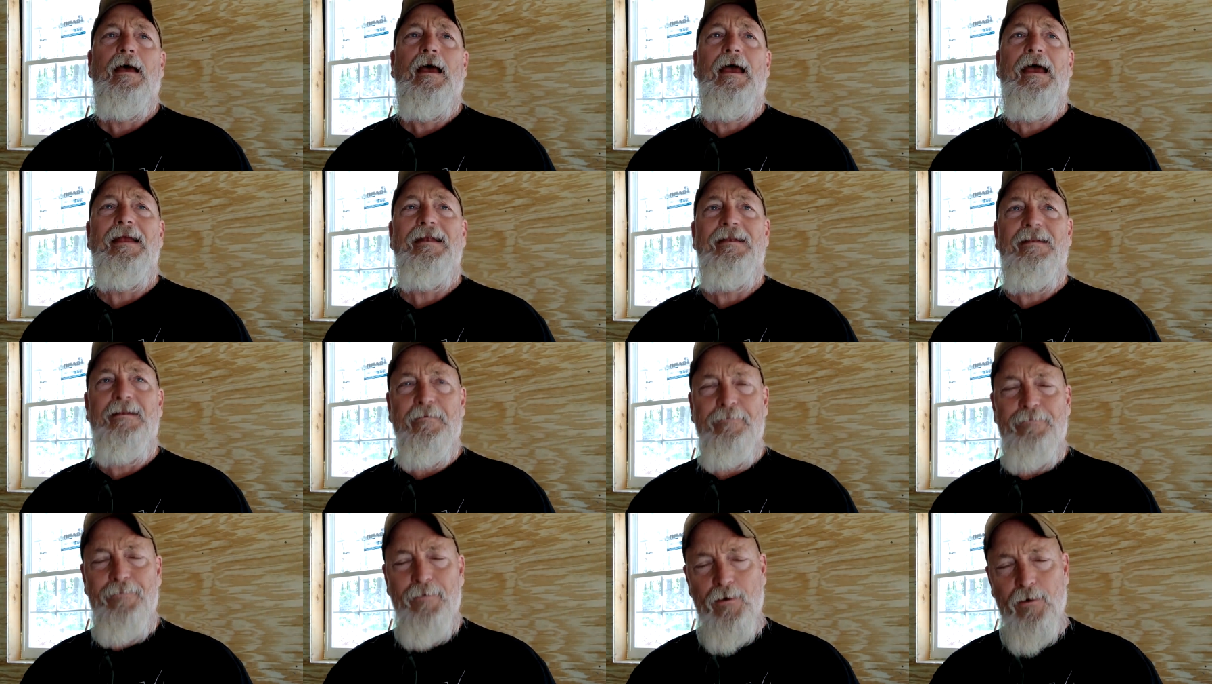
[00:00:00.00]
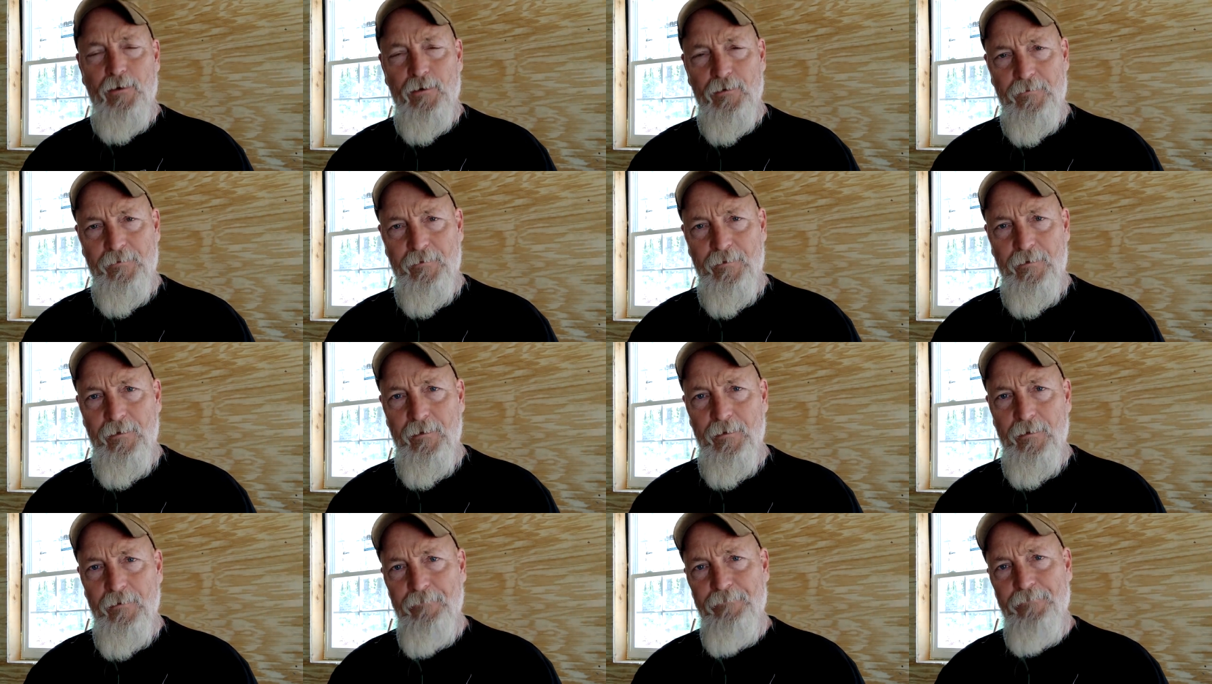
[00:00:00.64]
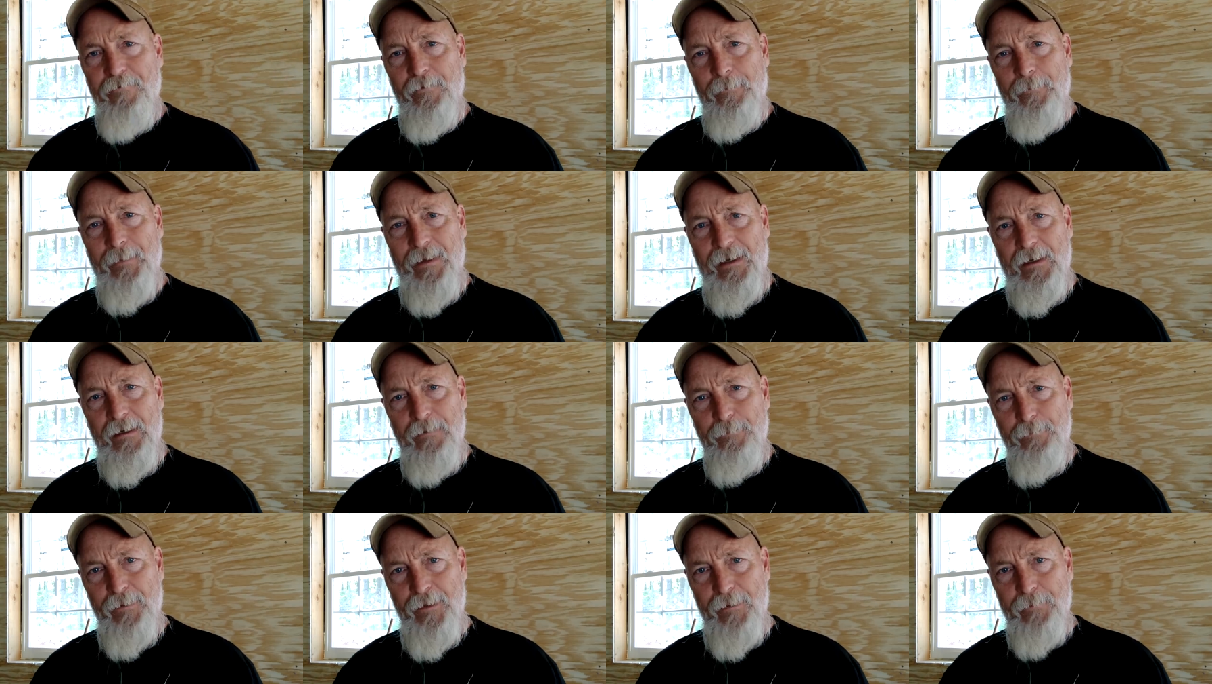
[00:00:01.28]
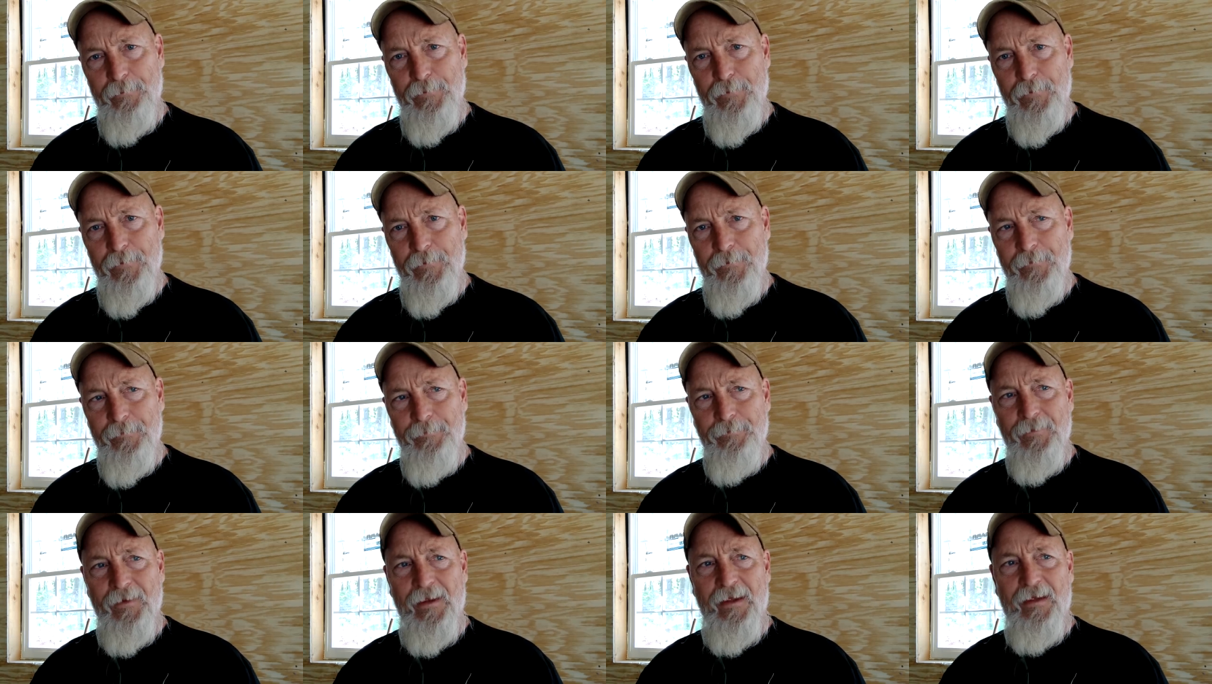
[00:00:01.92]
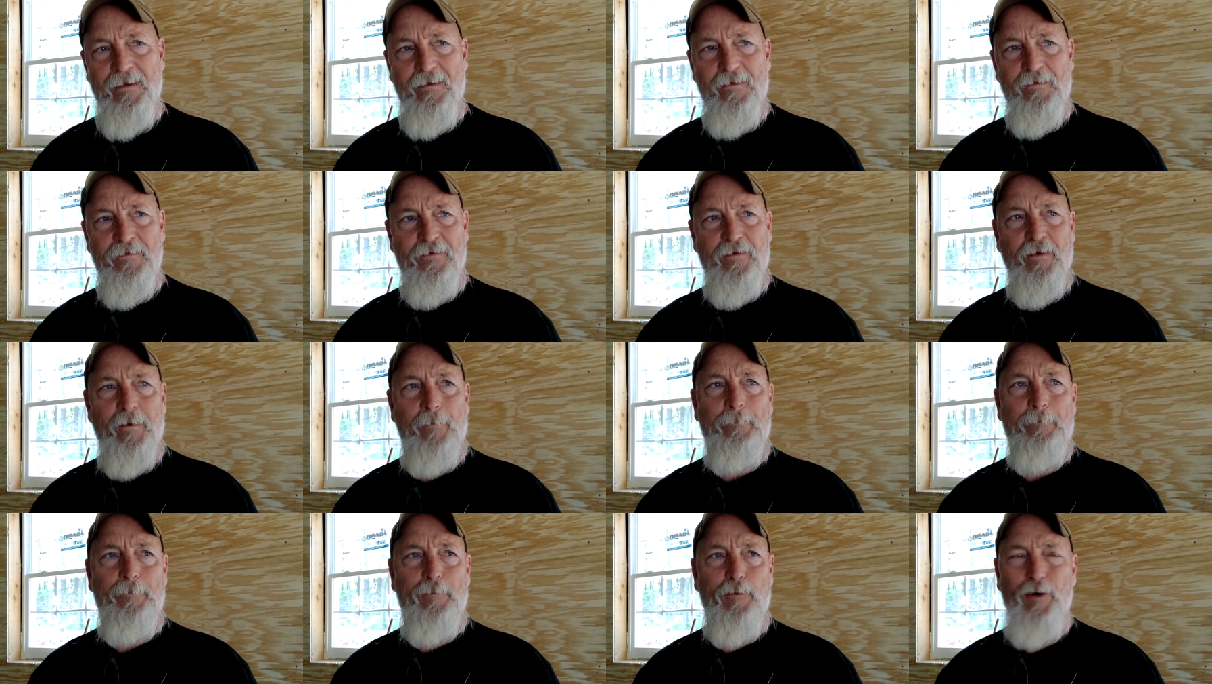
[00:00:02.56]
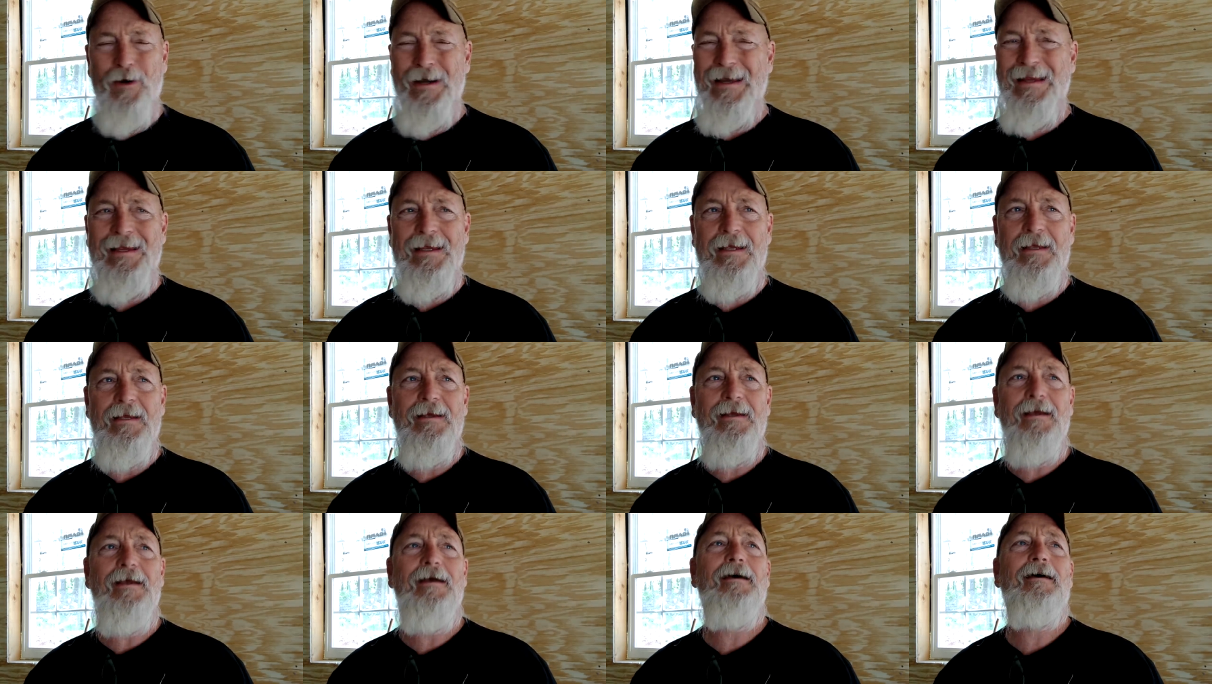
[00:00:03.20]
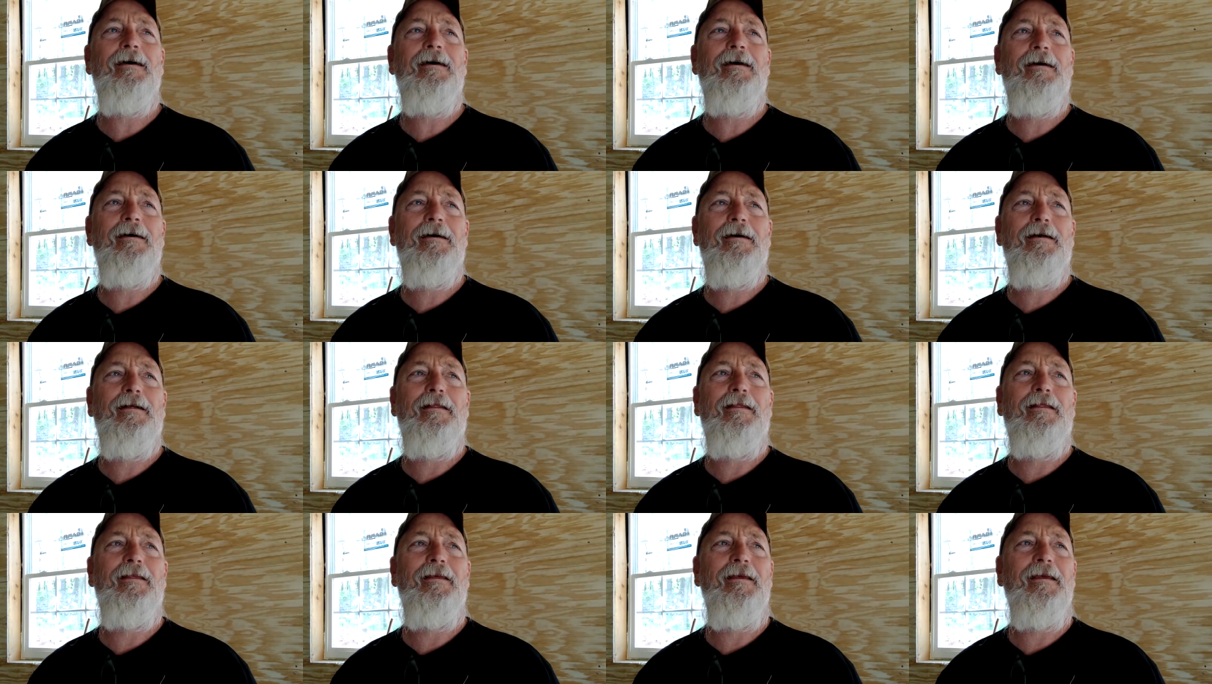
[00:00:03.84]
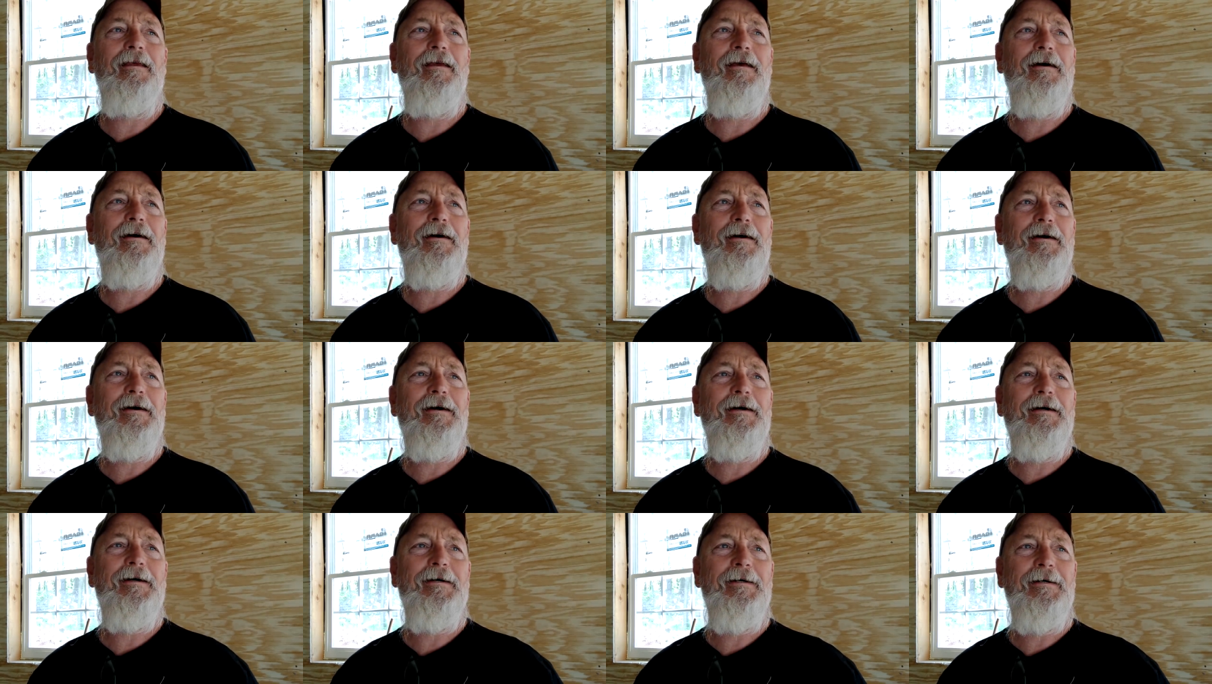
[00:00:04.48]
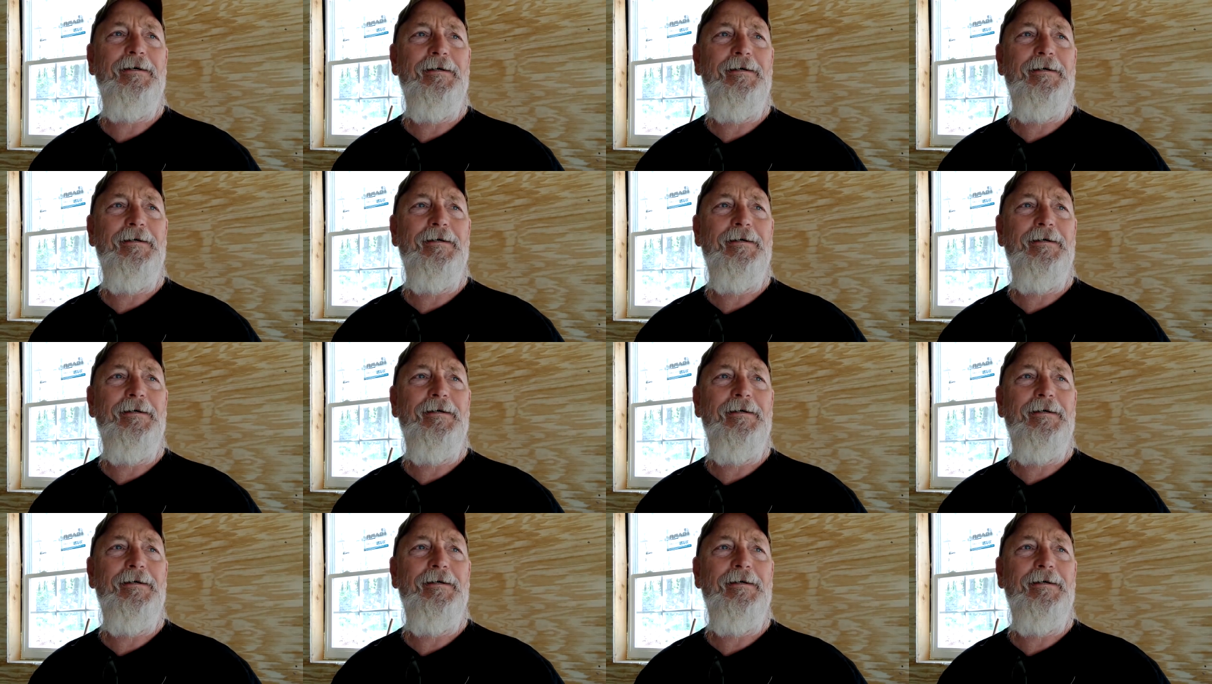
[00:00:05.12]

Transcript: A difficulty for many people is breaking the, uh,